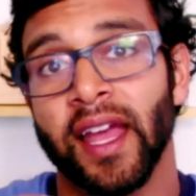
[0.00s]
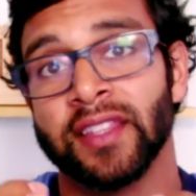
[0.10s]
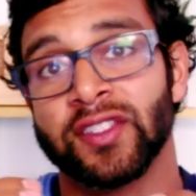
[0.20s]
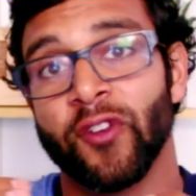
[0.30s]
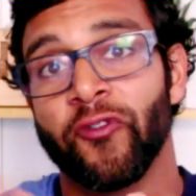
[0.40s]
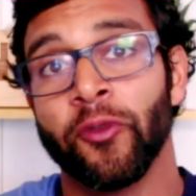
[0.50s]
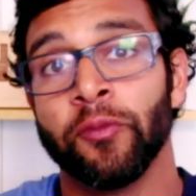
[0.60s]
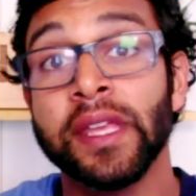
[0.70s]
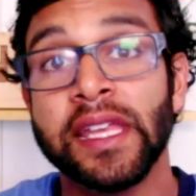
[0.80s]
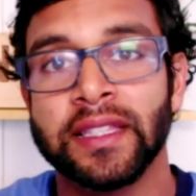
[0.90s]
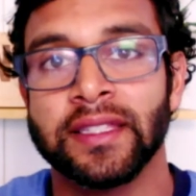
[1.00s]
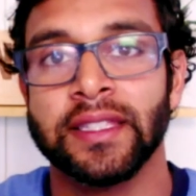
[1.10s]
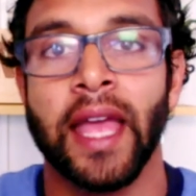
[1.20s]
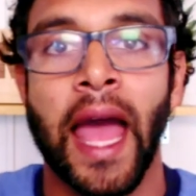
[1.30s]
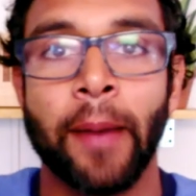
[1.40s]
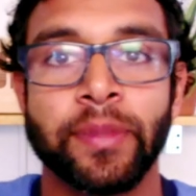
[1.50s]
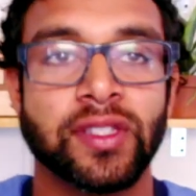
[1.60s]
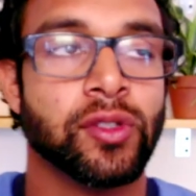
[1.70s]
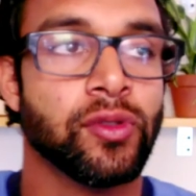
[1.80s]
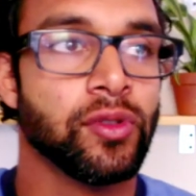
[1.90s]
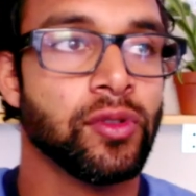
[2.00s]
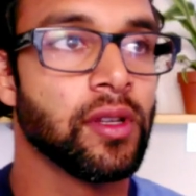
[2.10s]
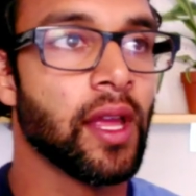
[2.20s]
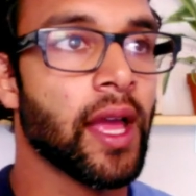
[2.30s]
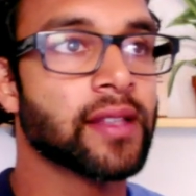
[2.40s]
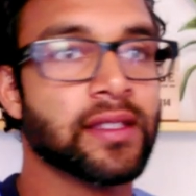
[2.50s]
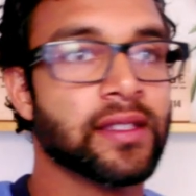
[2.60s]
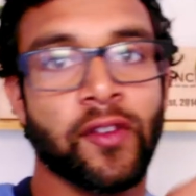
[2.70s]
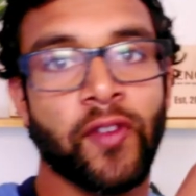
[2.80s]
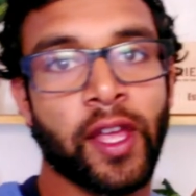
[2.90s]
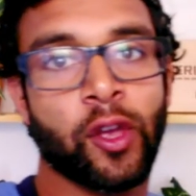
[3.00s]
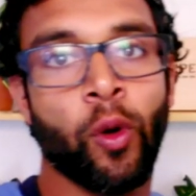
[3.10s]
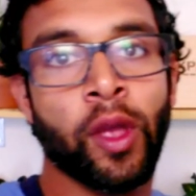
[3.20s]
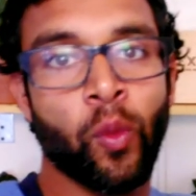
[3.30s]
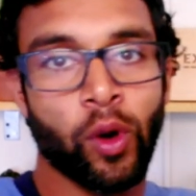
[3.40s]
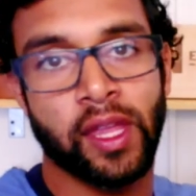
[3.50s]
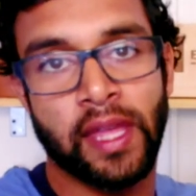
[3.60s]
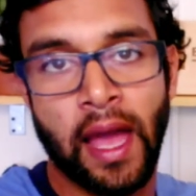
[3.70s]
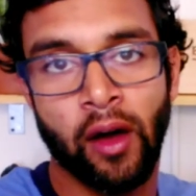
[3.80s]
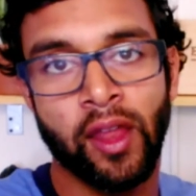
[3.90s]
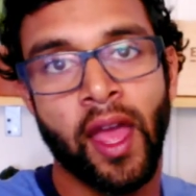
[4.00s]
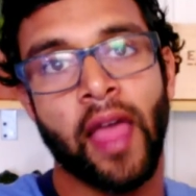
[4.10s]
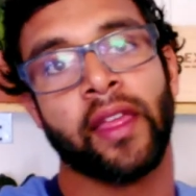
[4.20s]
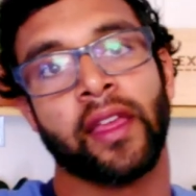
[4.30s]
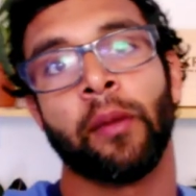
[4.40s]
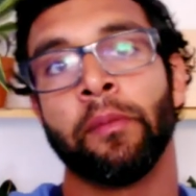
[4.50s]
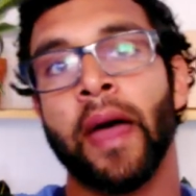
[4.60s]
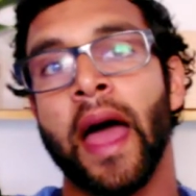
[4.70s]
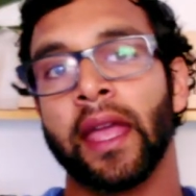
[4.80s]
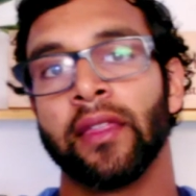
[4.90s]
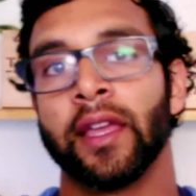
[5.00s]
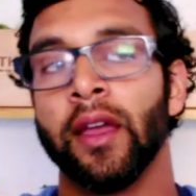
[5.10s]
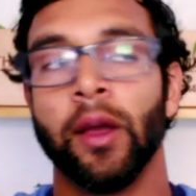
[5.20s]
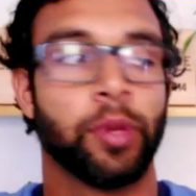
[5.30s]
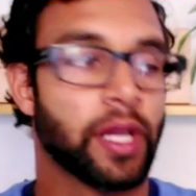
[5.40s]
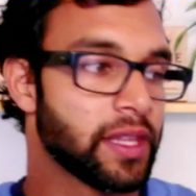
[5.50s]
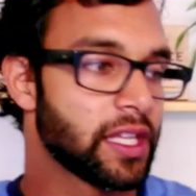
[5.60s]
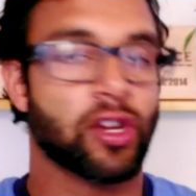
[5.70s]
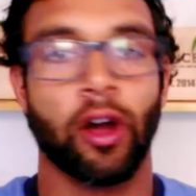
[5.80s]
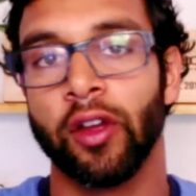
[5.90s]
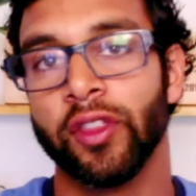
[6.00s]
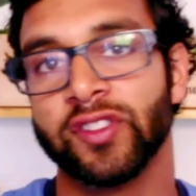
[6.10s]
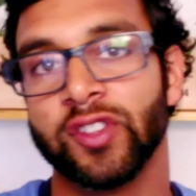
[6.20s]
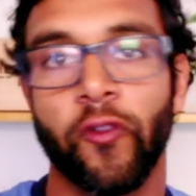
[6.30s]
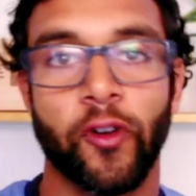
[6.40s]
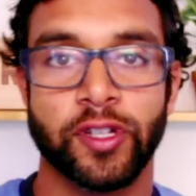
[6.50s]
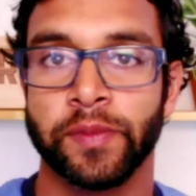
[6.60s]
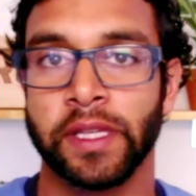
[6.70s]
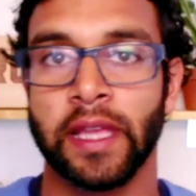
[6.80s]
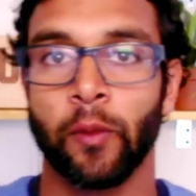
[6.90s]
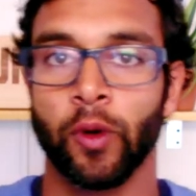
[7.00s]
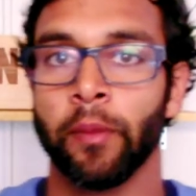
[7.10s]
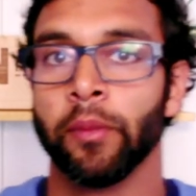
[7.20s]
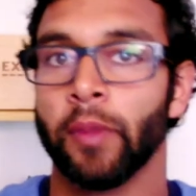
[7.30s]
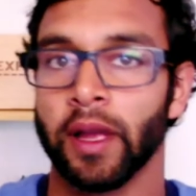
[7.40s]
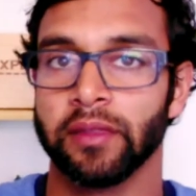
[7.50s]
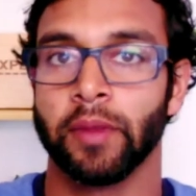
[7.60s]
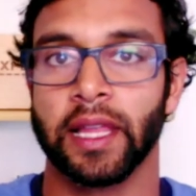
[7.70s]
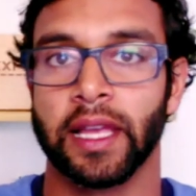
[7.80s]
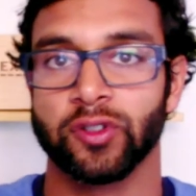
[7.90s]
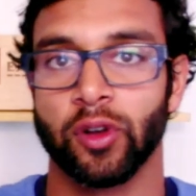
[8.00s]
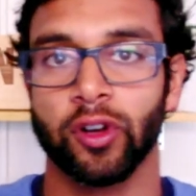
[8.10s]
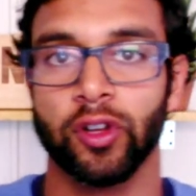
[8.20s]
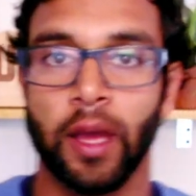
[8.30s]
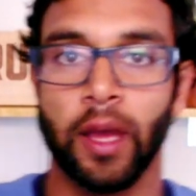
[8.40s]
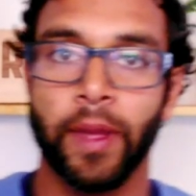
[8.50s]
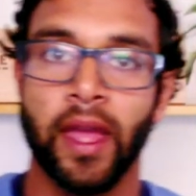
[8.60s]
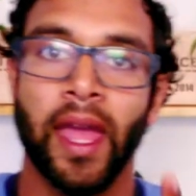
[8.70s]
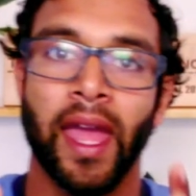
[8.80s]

And so for me, it's the absolute essence of like going and working out and then coming back and like playing the guitar on the sofa or something like that where my legs are all curled up.